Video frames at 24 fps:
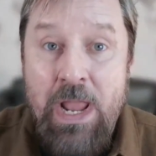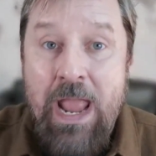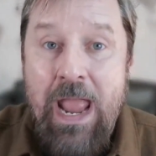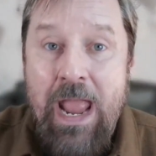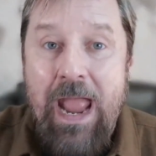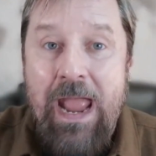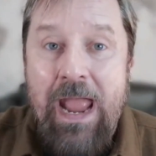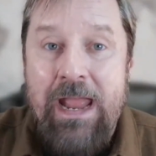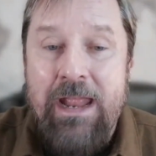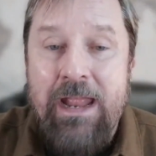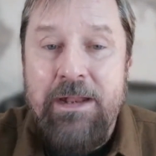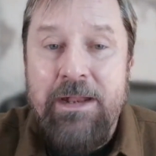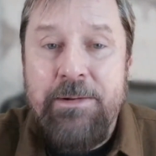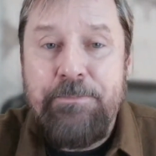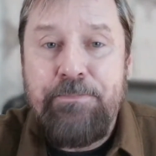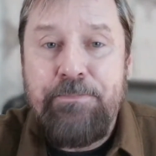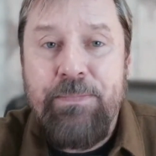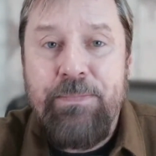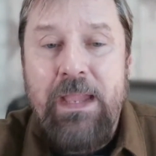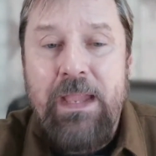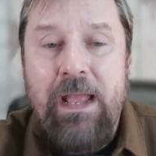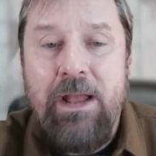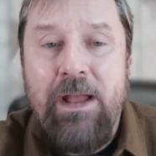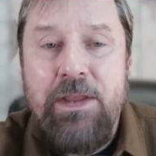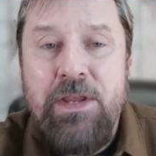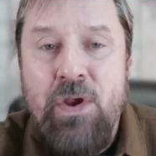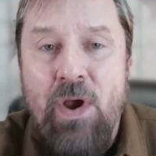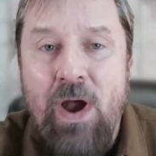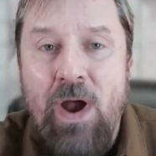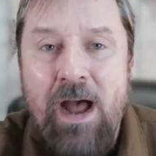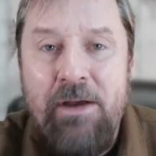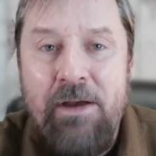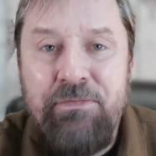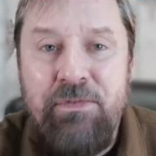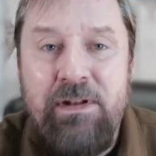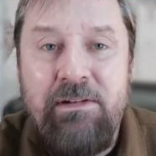And you
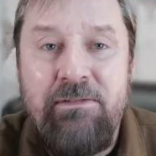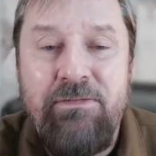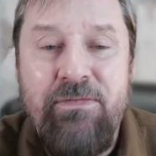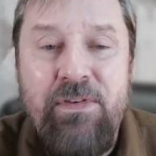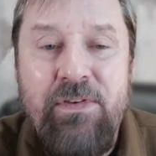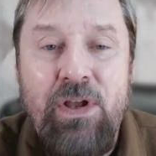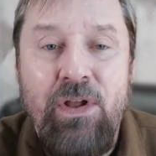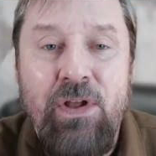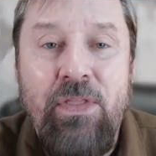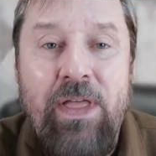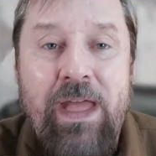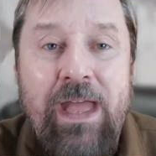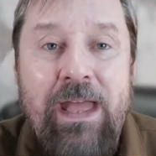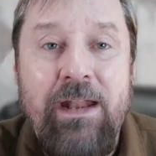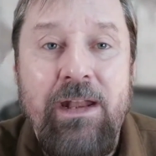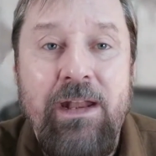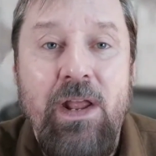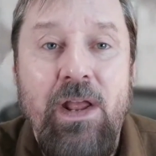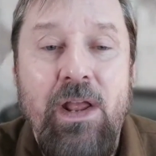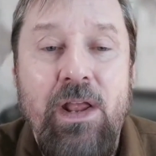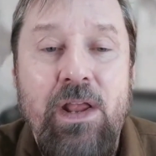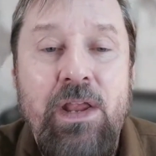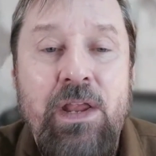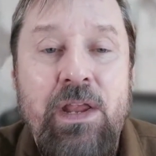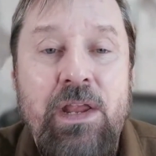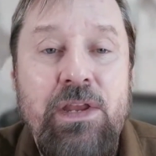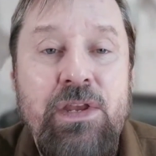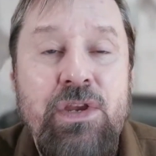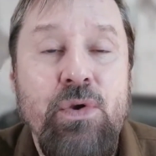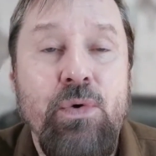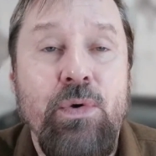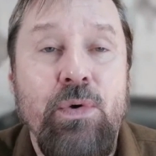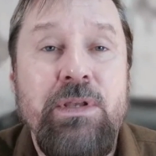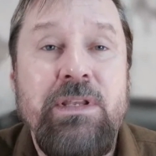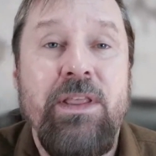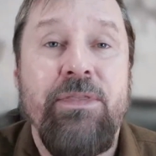often feel that
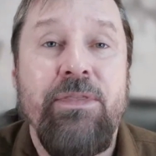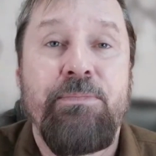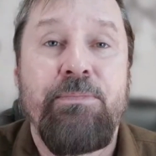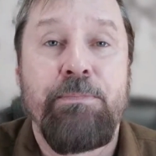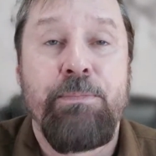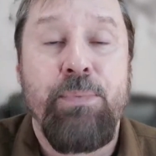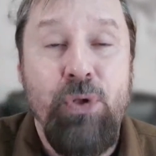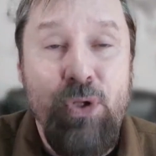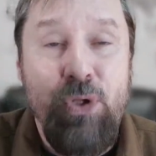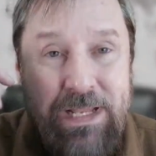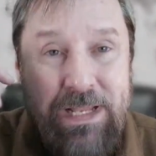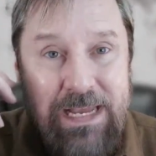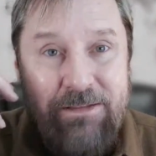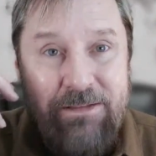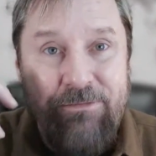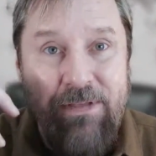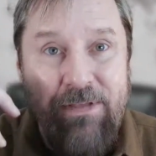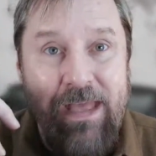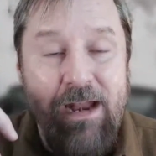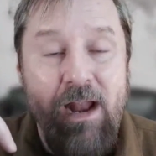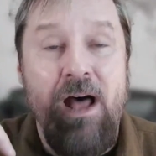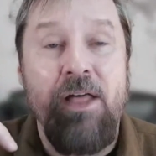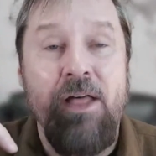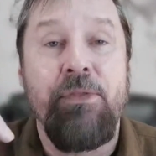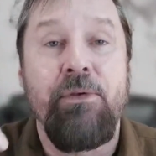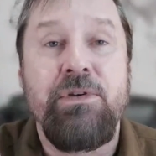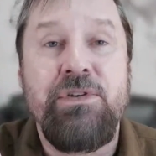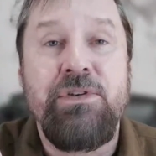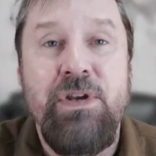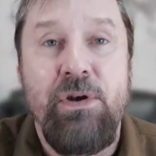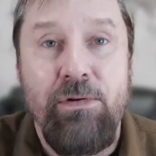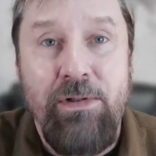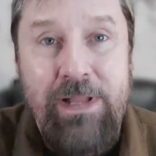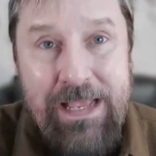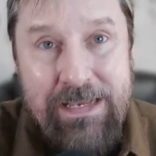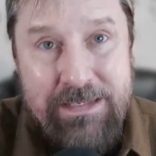you'll believe that others
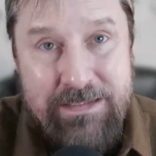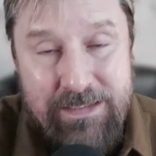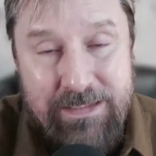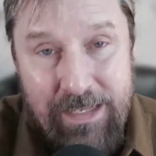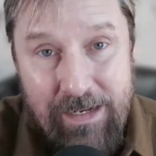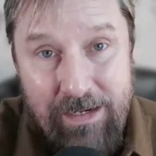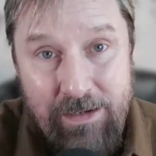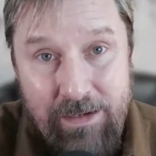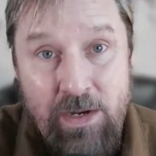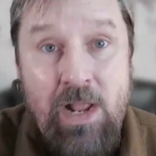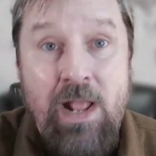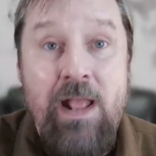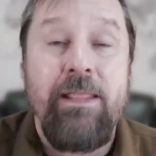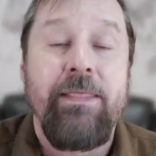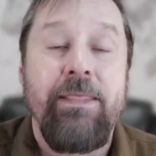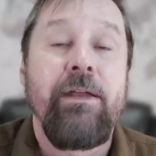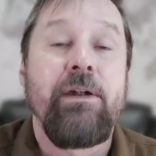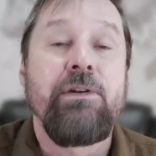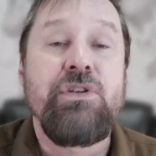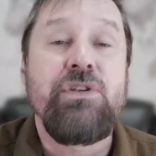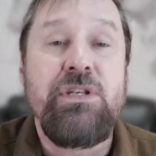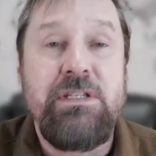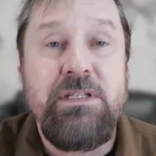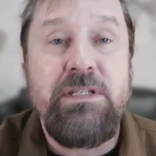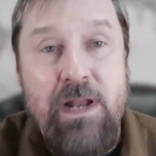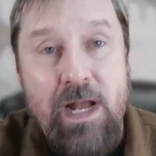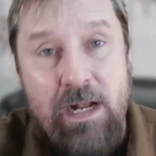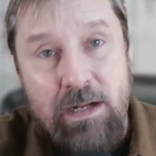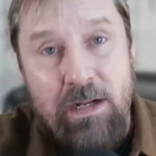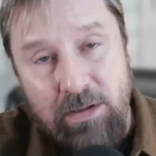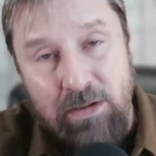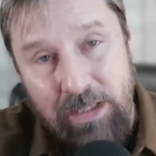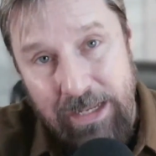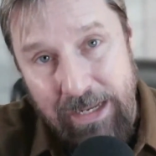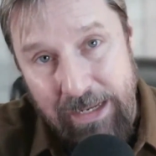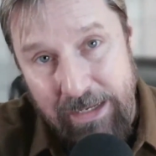are less than. They're just
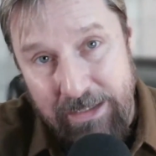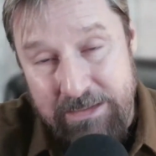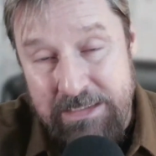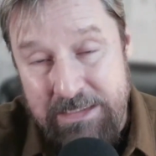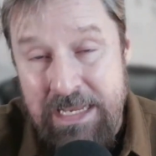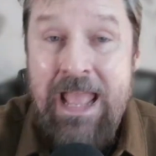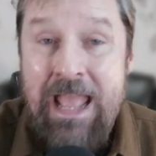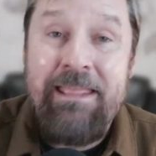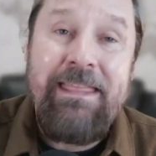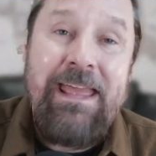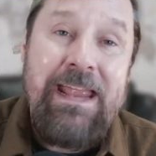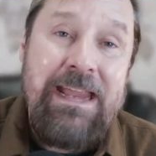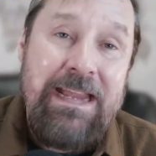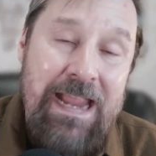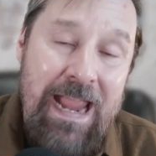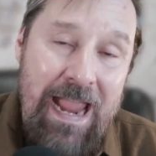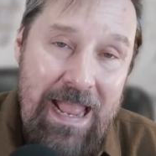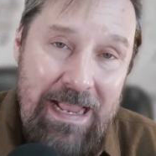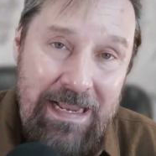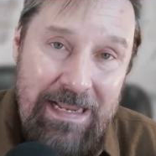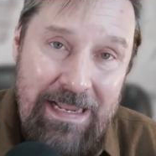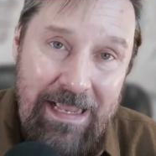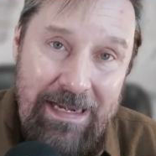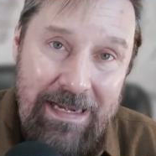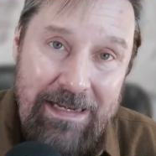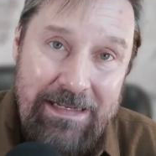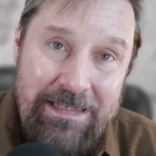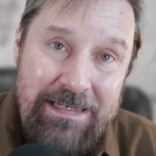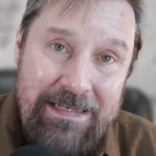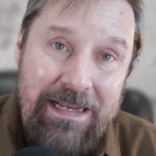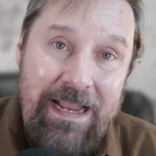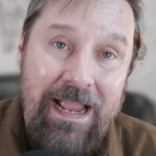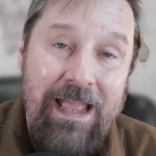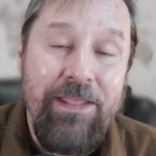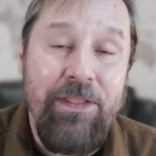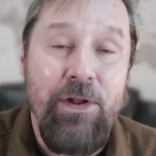knuckleheads. They can't get it
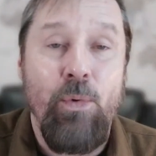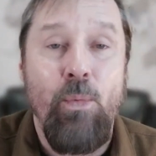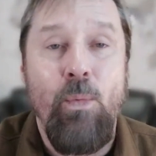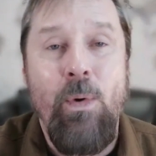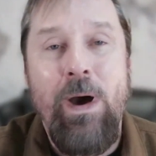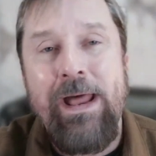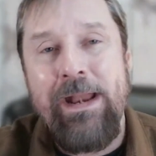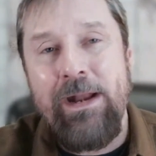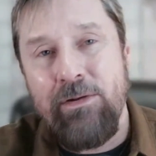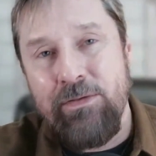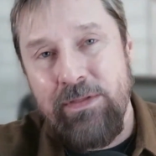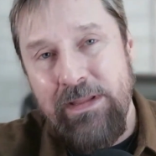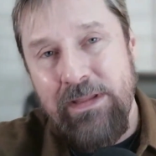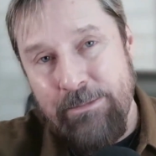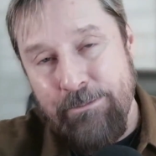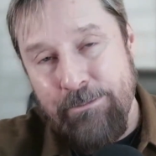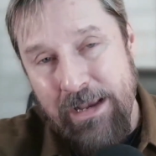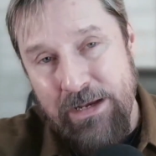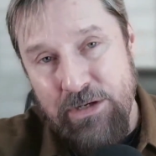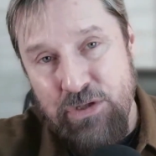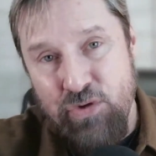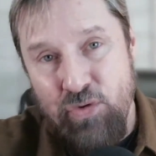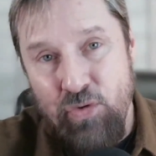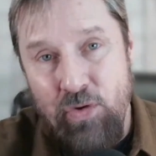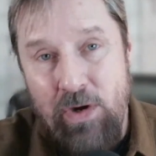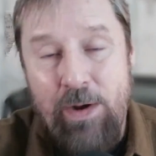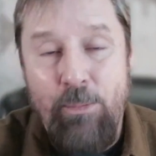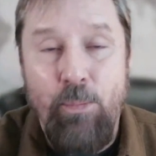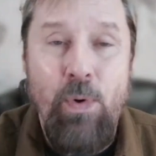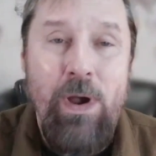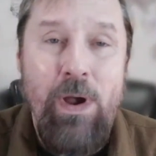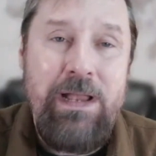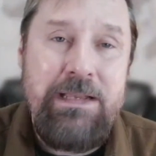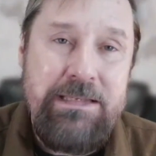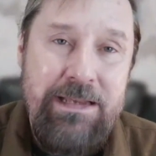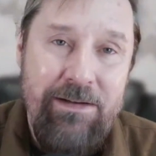together. Why don't they measure up?
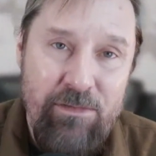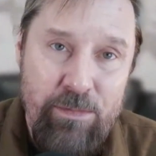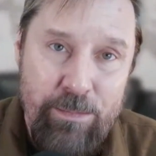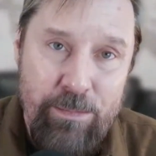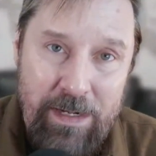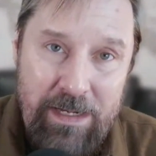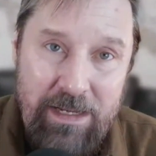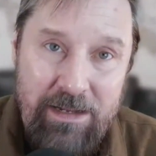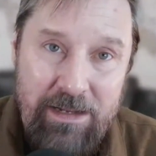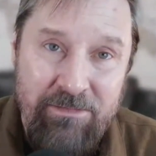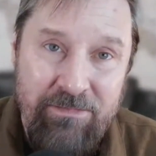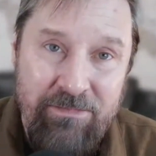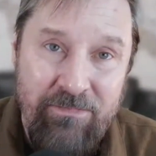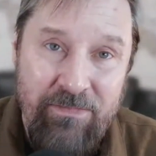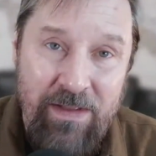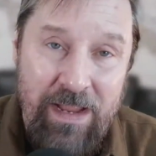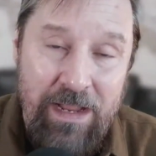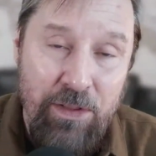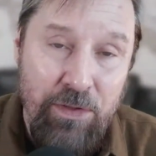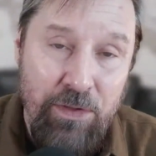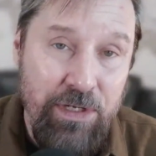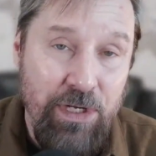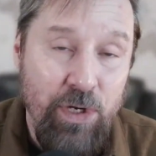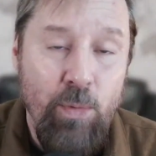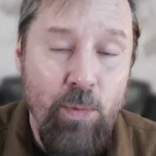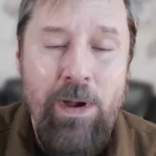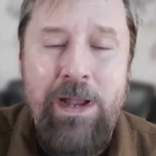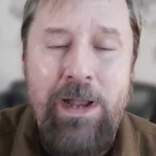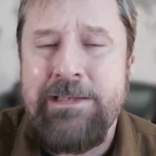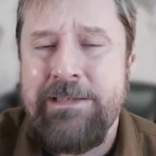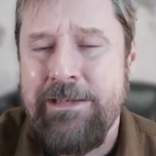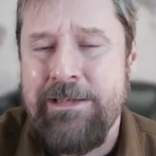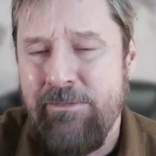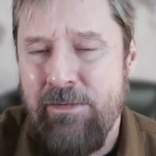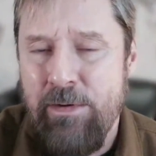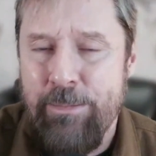Why is everybody a failure? Why
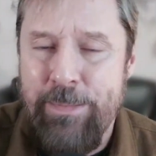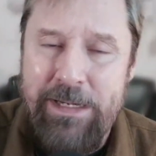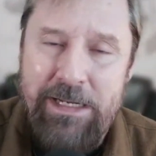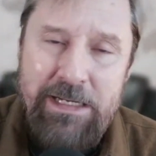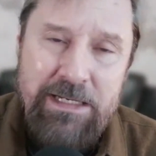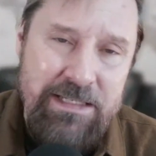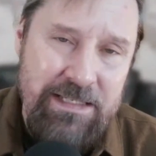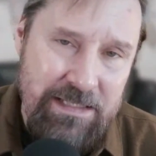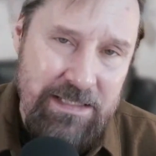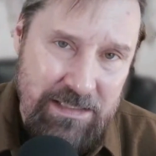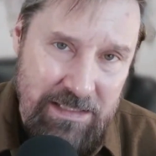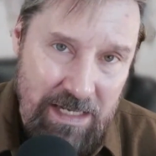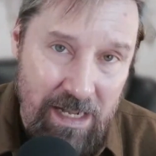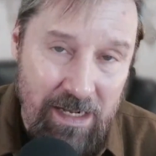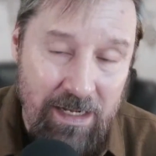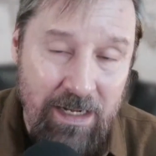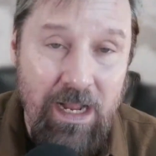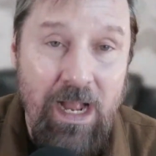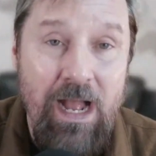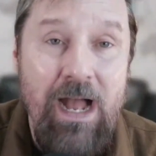does everybody suck?